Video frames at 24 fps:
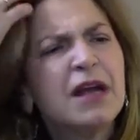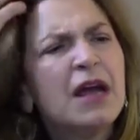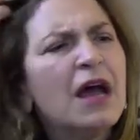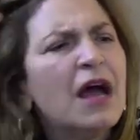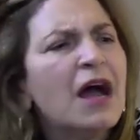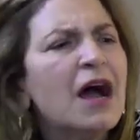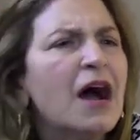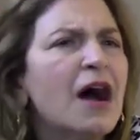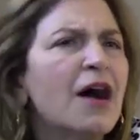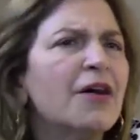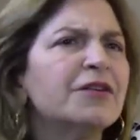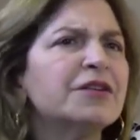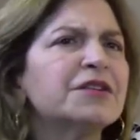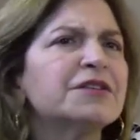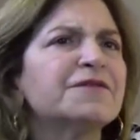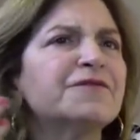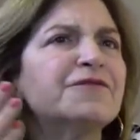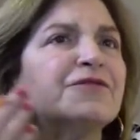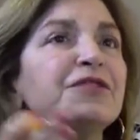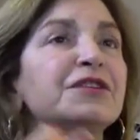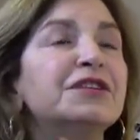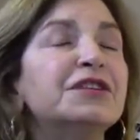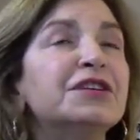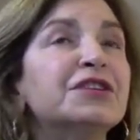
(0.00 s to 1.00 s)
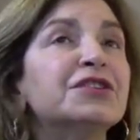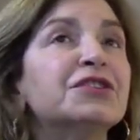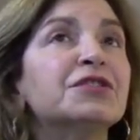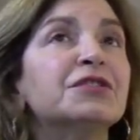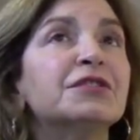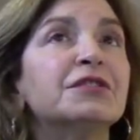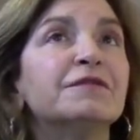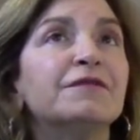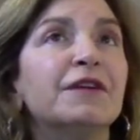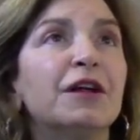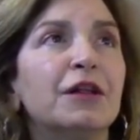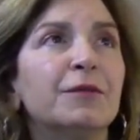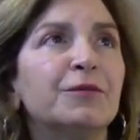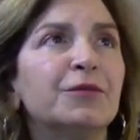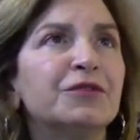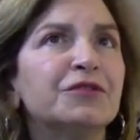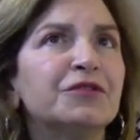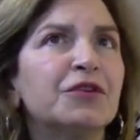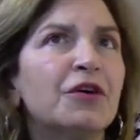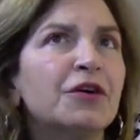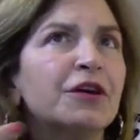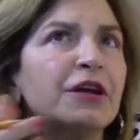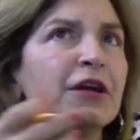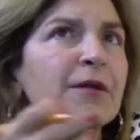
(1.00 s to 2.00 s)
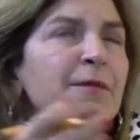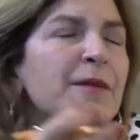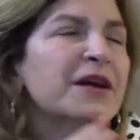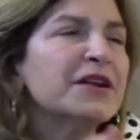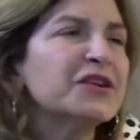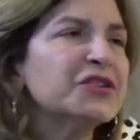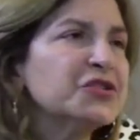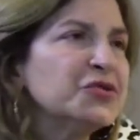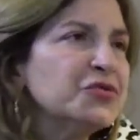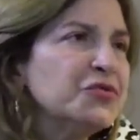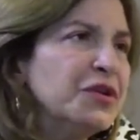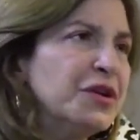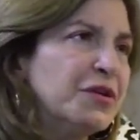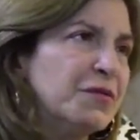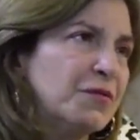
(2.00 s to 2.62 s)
But how does food addiction develop? You're talking about a